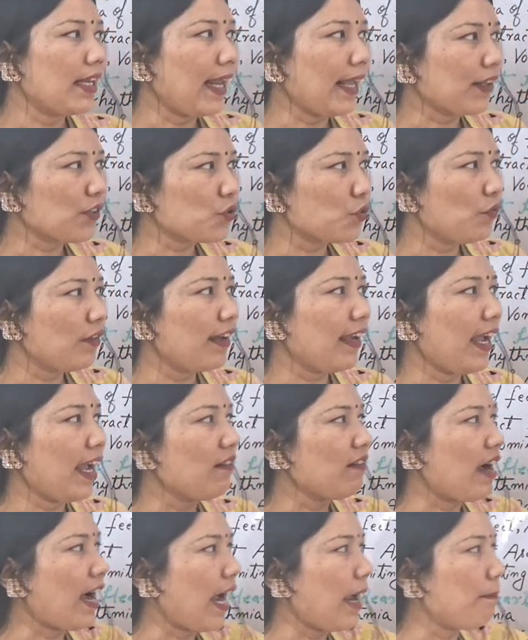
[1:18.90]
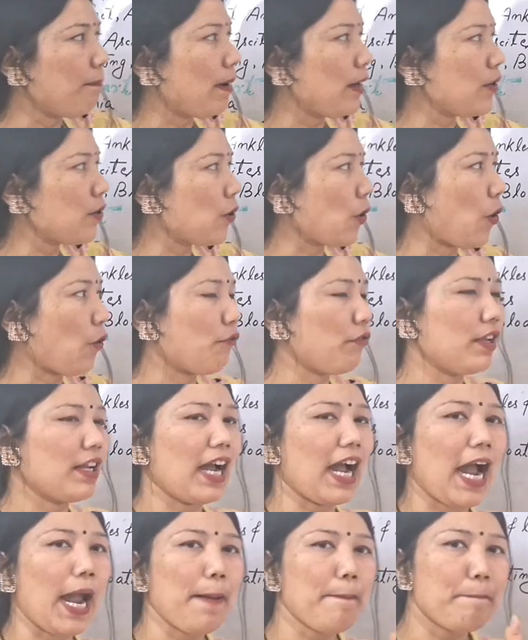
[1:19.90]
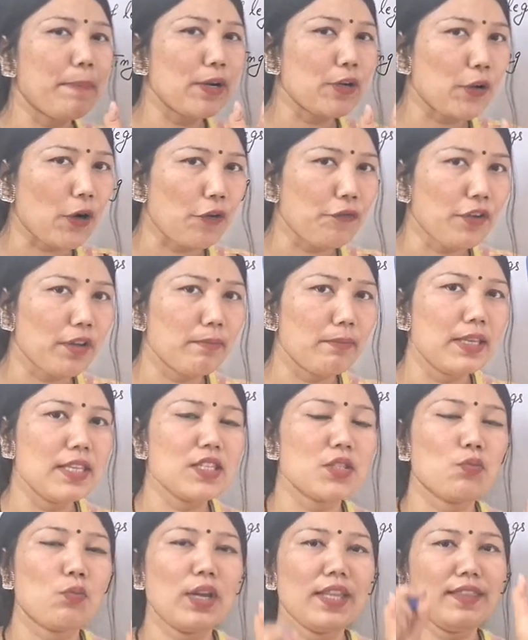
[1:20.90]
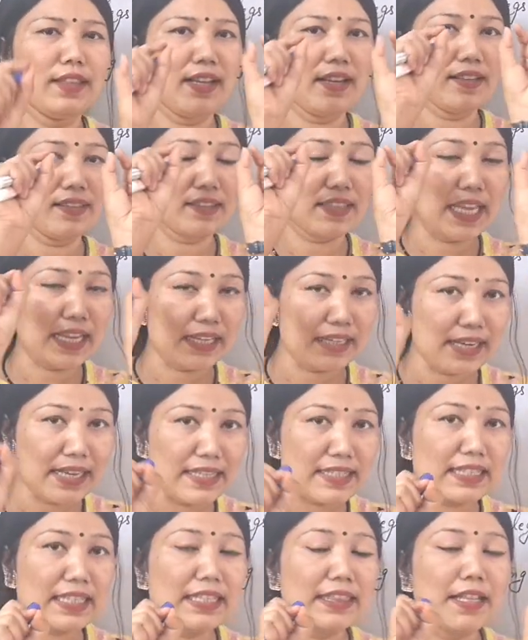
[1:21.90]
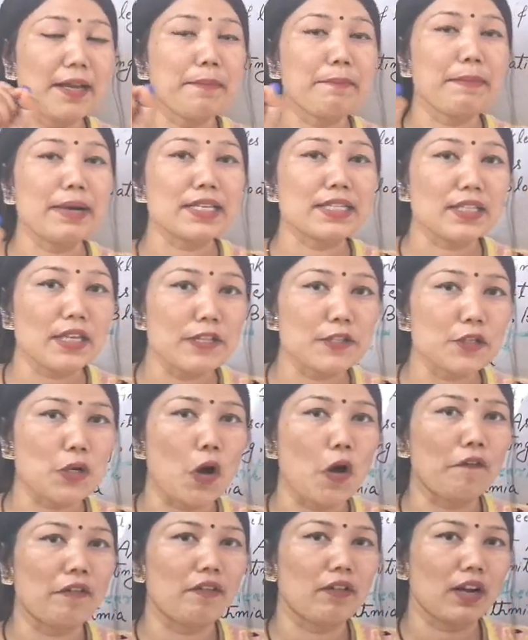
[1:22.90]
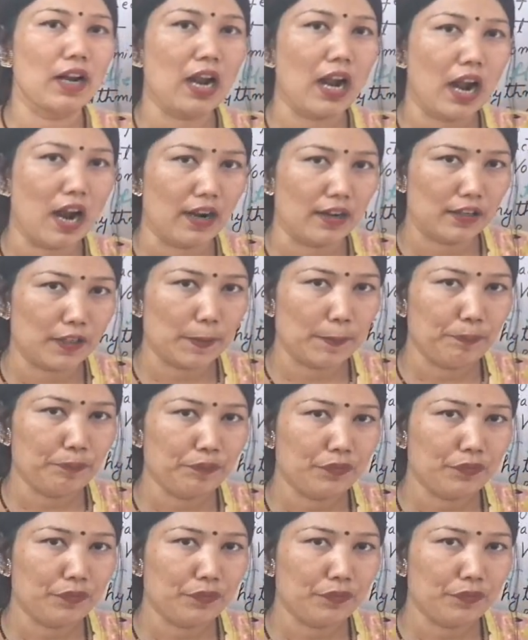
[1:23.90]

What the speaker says: Next, we have hypertrophic. Hypertrophic means when there is thickness in the muscles of our heart.